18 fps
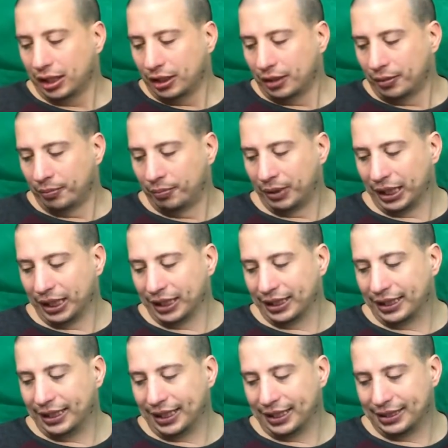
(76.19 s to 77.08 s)
But
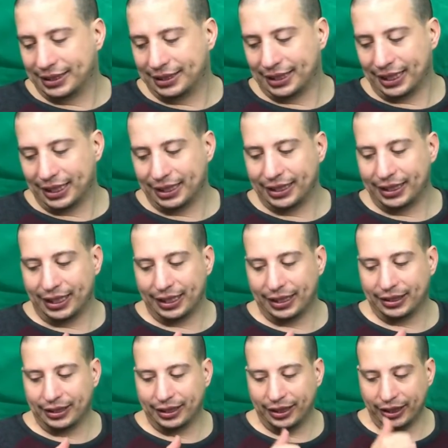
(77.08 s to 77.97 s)
let's say
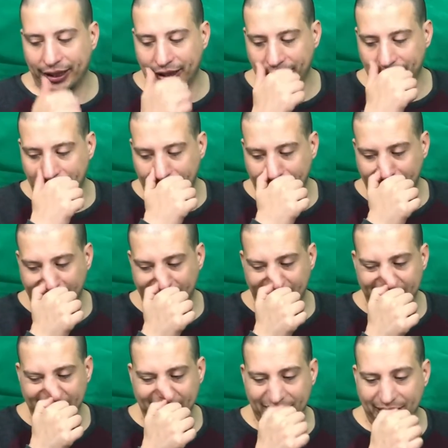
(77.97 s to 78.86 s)
that he
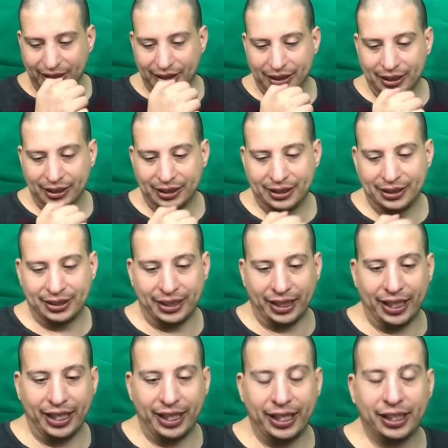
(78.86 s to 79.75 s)
is
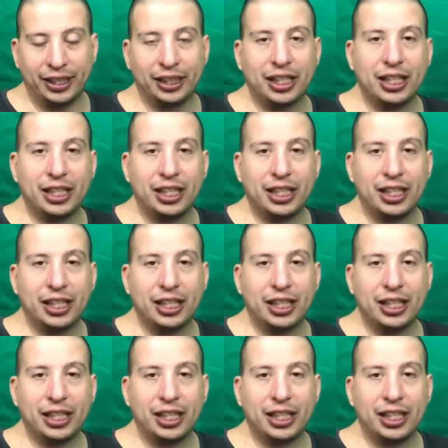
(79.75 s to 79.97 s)
saying,